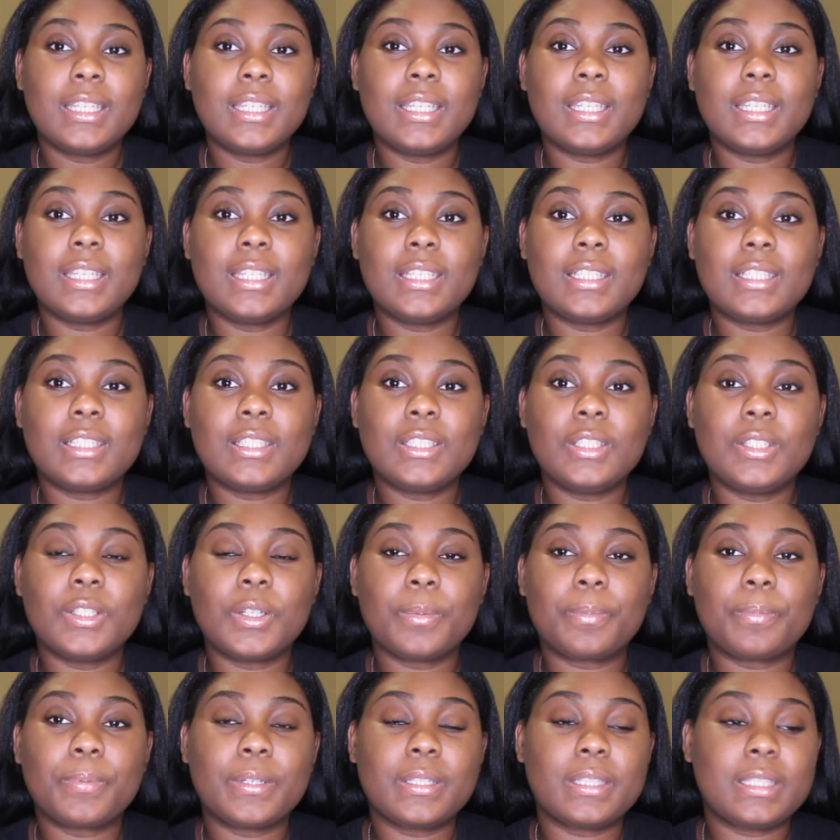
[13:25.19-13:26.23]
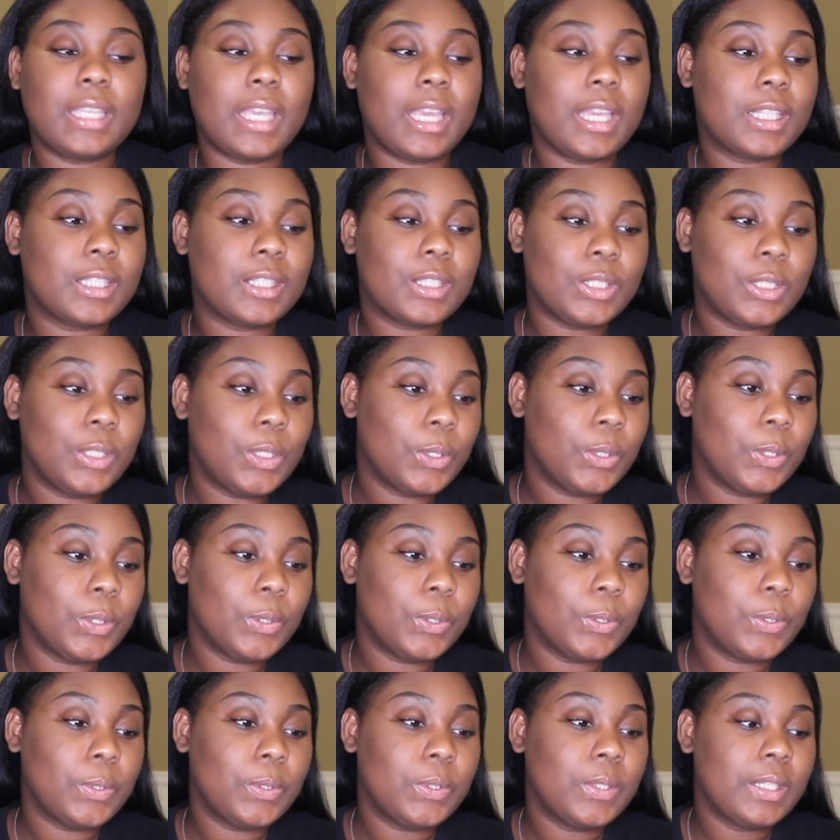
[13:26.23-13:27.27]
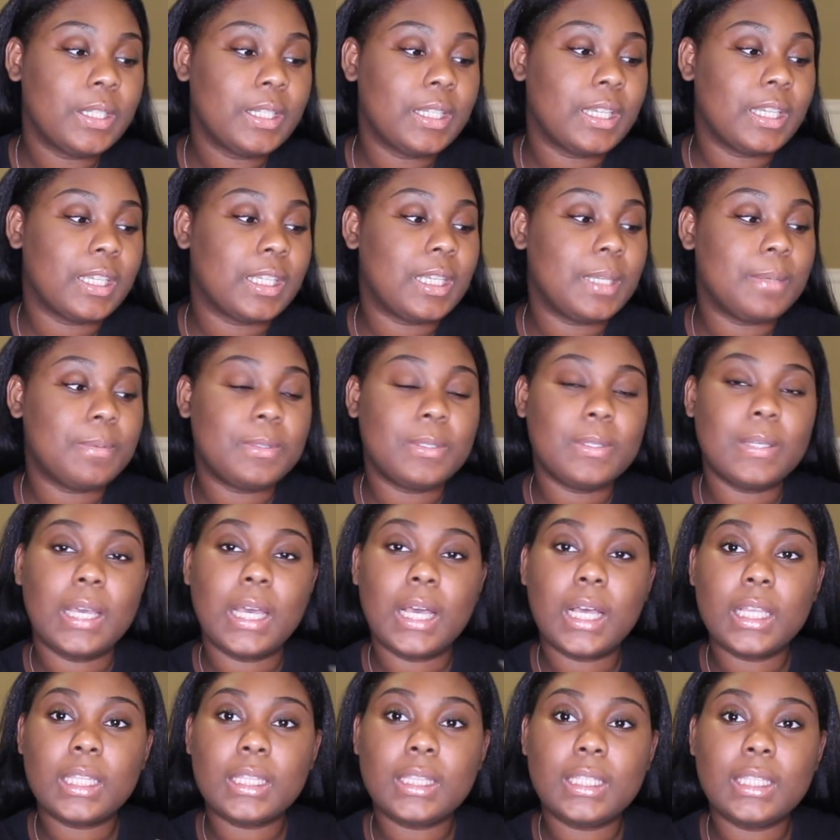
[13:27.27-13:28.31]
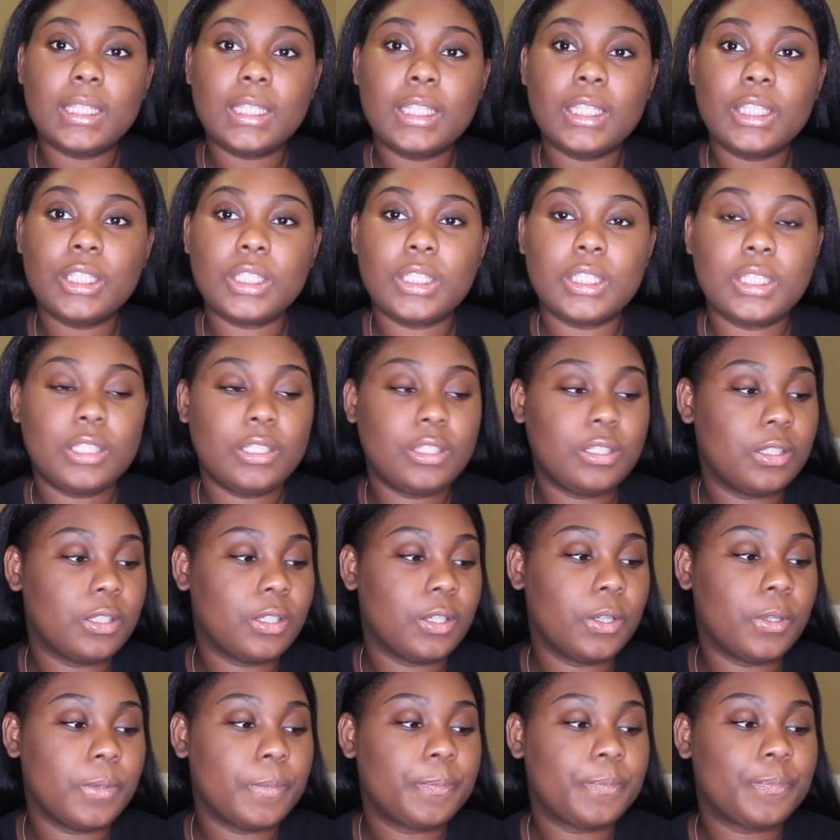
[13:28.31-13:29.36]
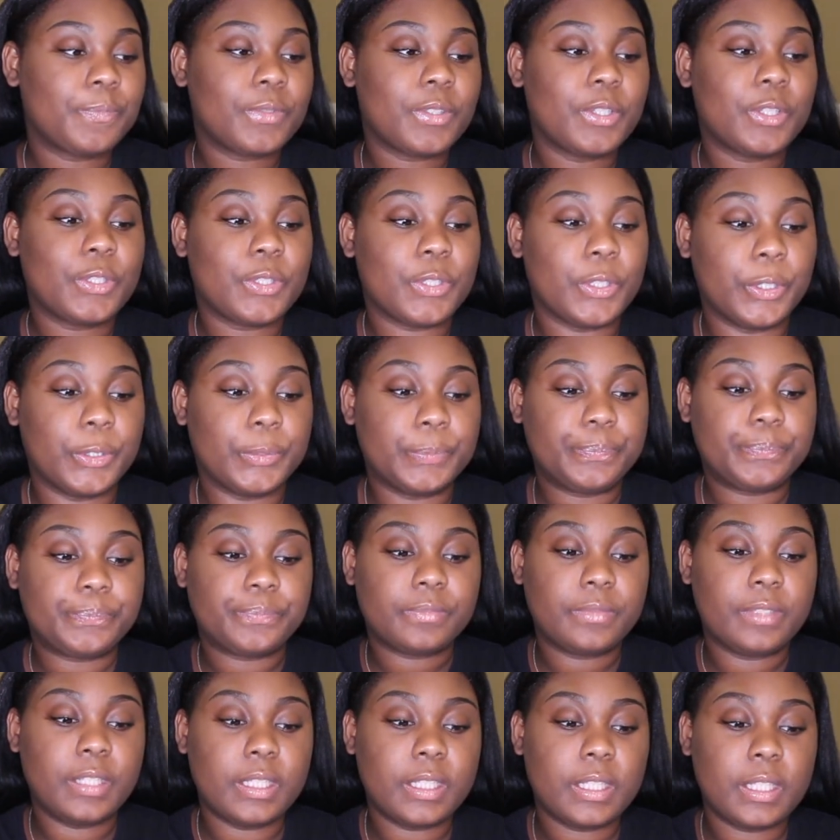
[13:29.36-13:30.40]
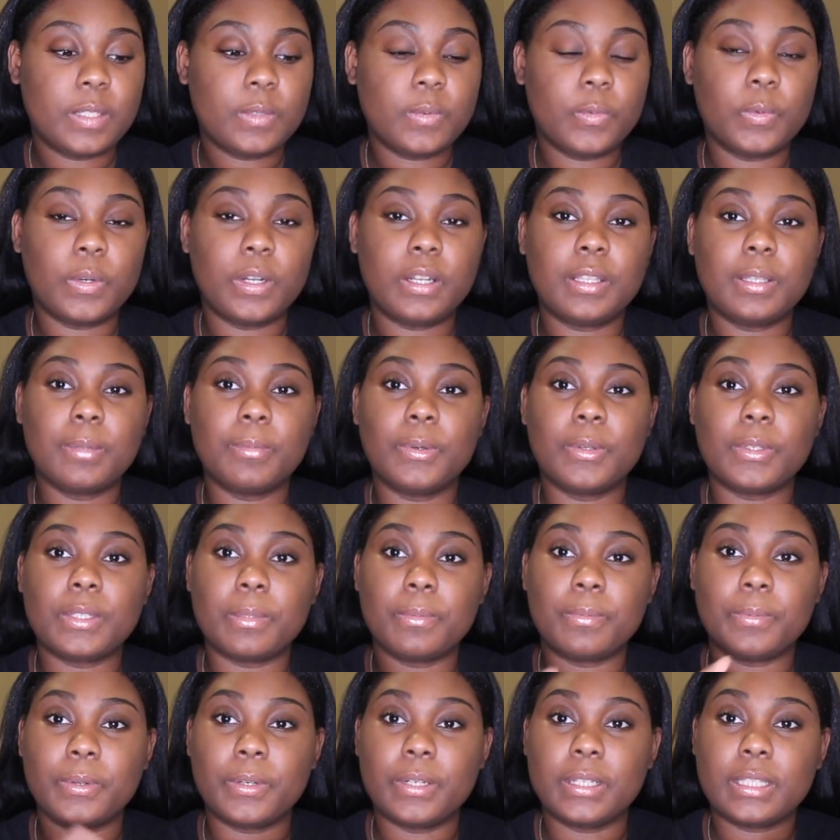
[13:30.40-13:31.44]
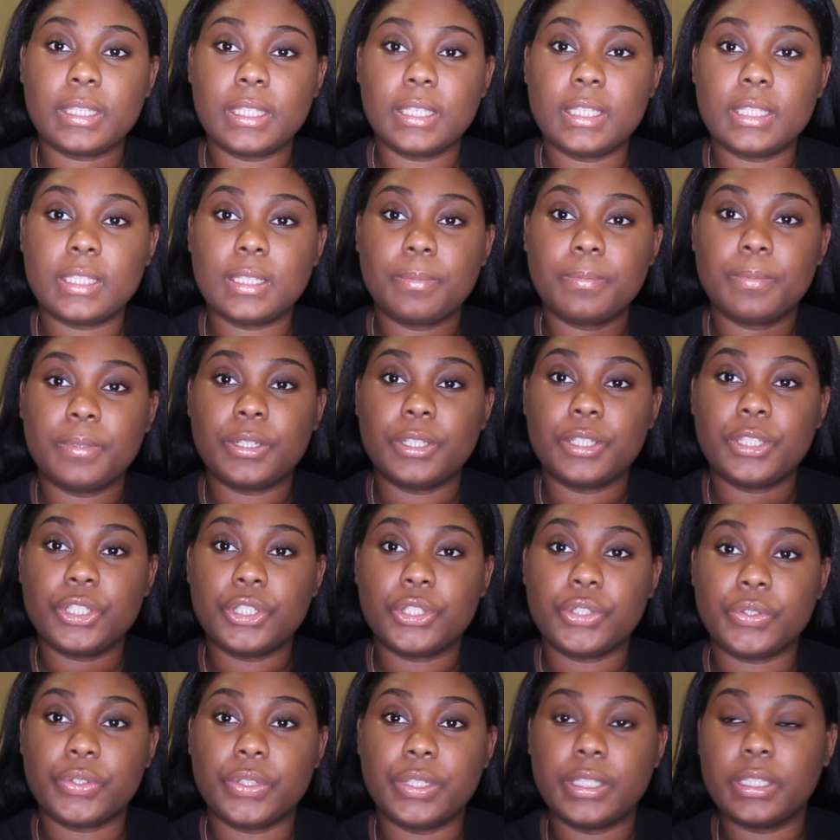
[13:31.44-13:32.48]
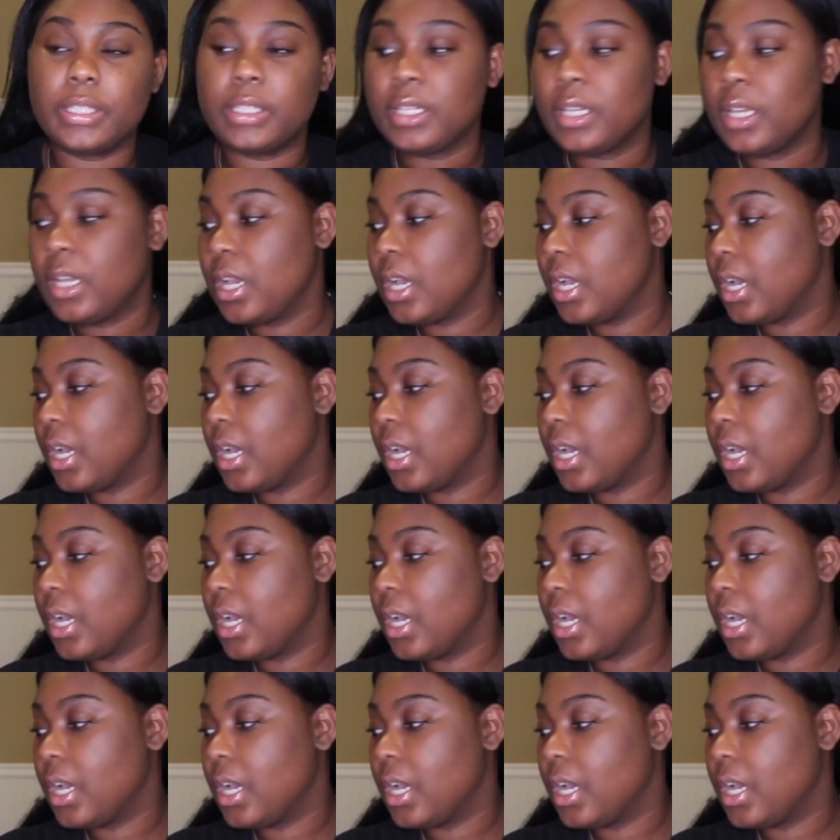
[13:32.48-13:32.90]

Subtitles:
It's, you know, protects you, keeps you healthy, you know. So this is one of the most important things to put in your drink.